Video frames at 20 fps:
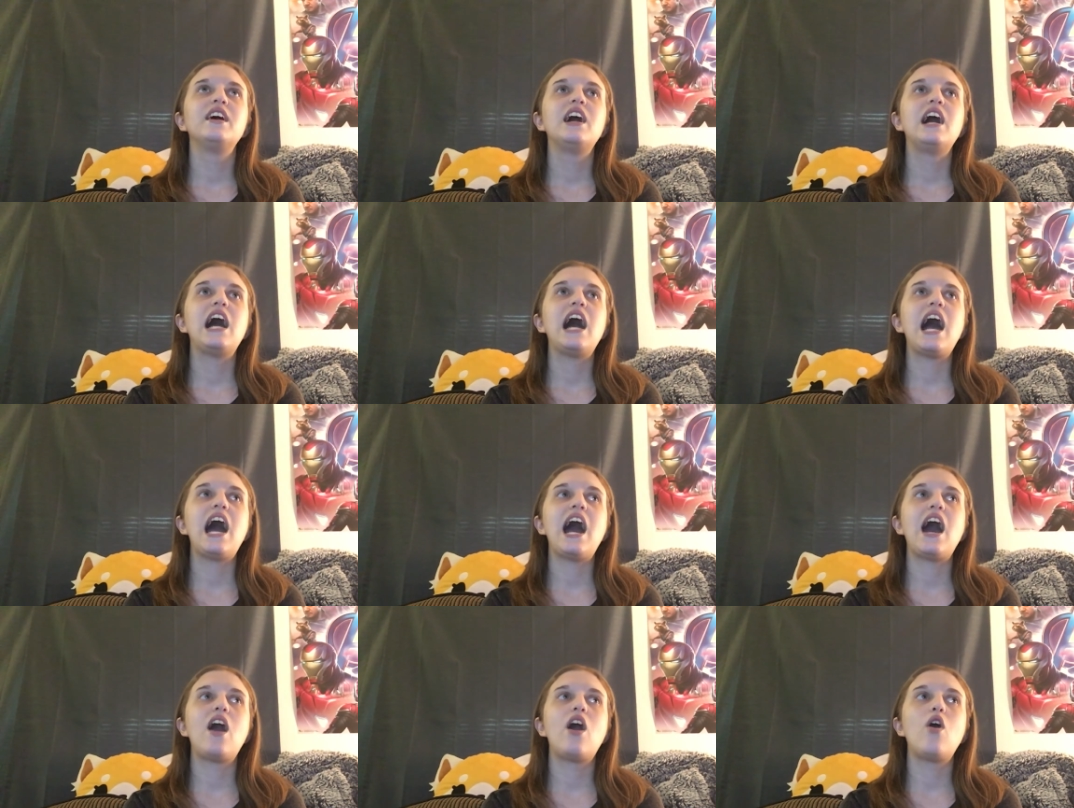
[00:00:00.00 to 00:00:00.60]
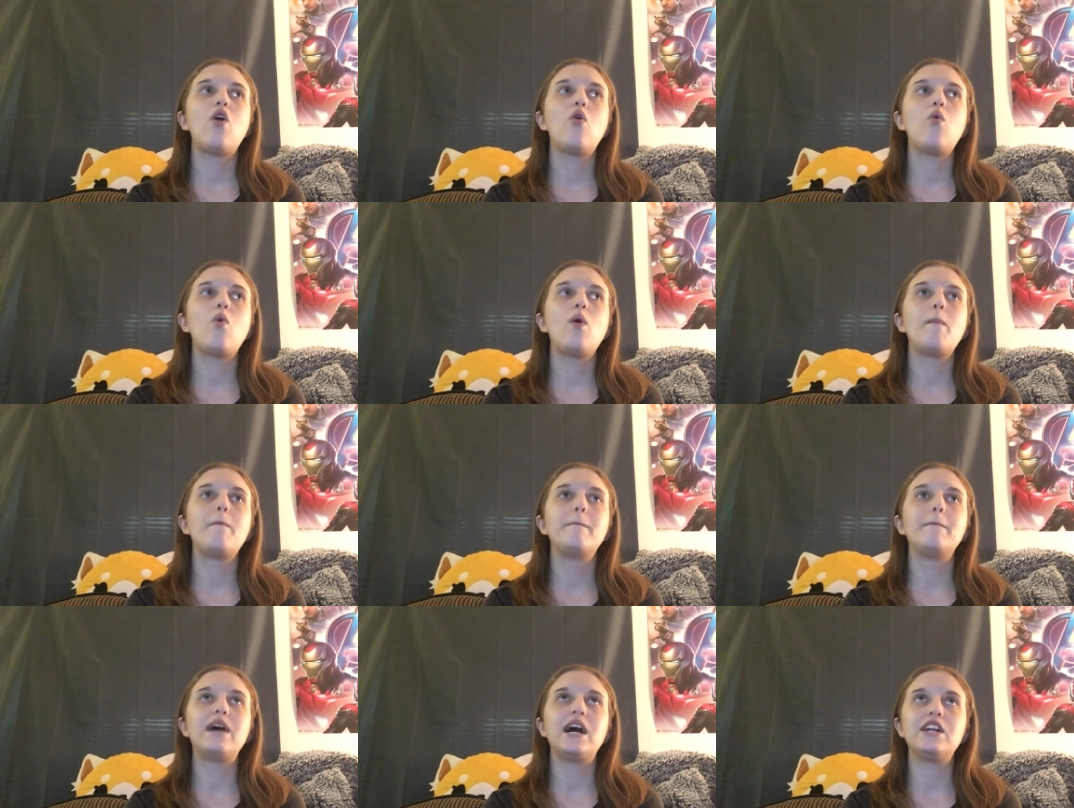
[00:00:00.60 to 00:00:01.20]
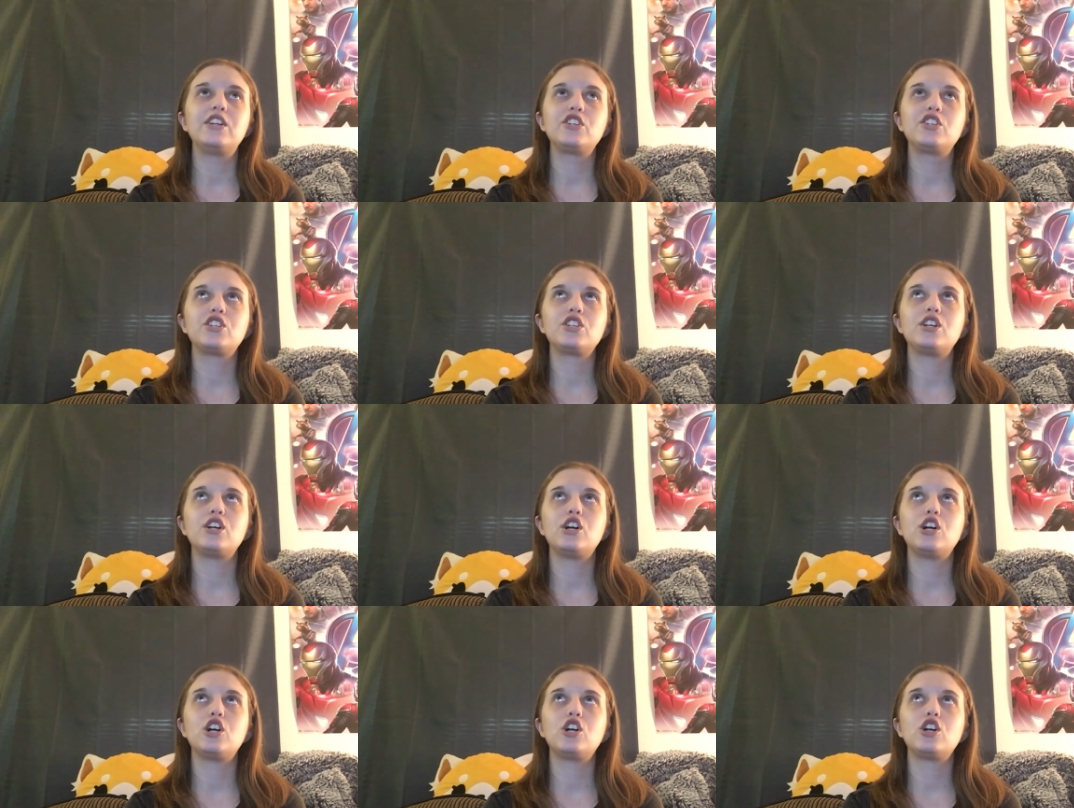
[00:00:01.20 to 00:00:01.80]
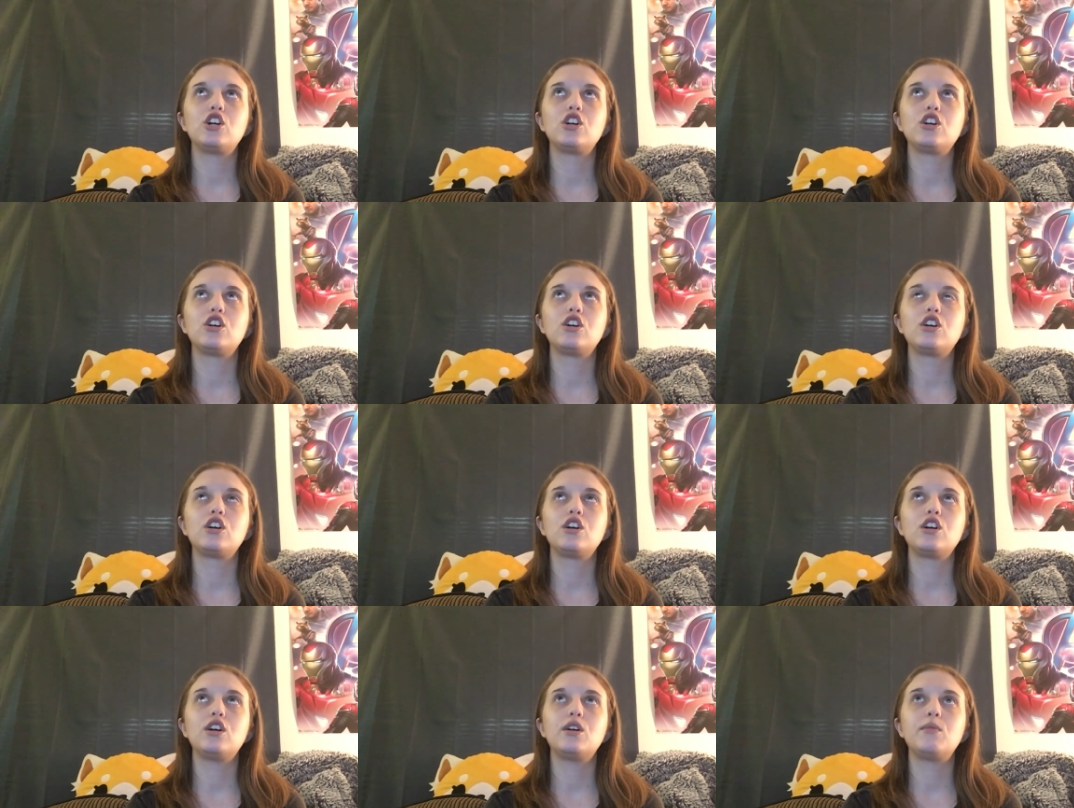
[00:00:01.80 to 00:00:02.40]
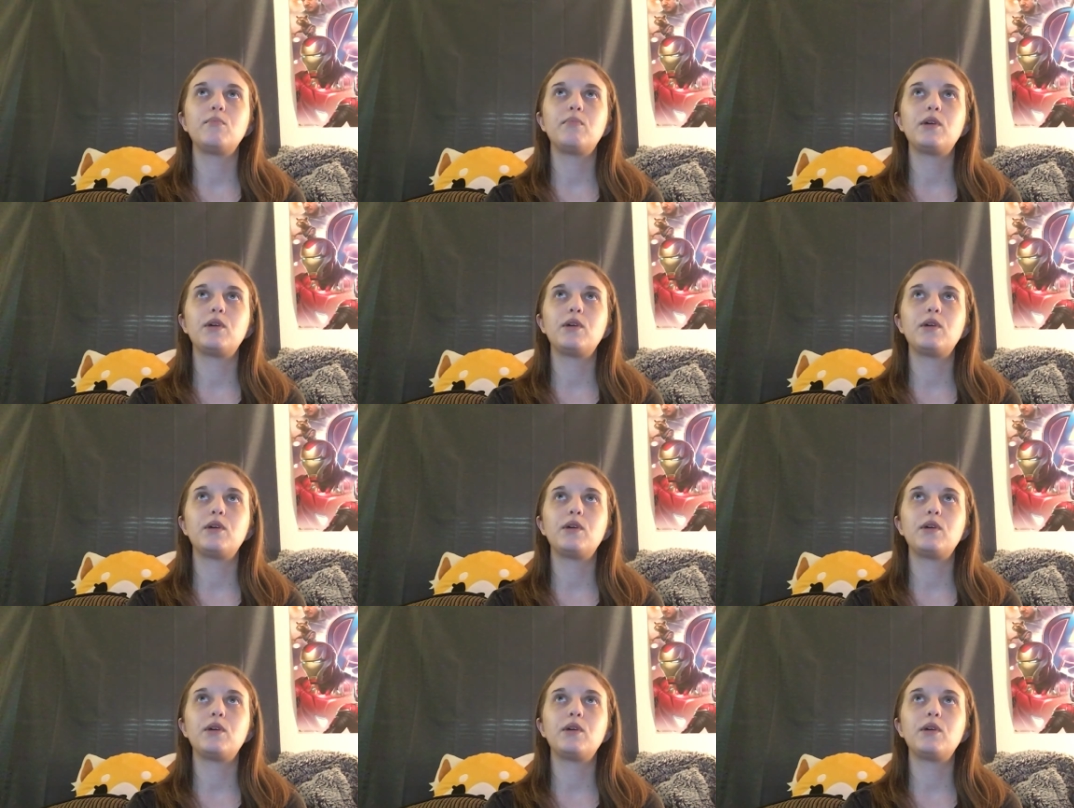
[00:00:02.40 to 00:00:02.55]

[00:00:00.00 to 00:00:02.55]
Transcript: how much her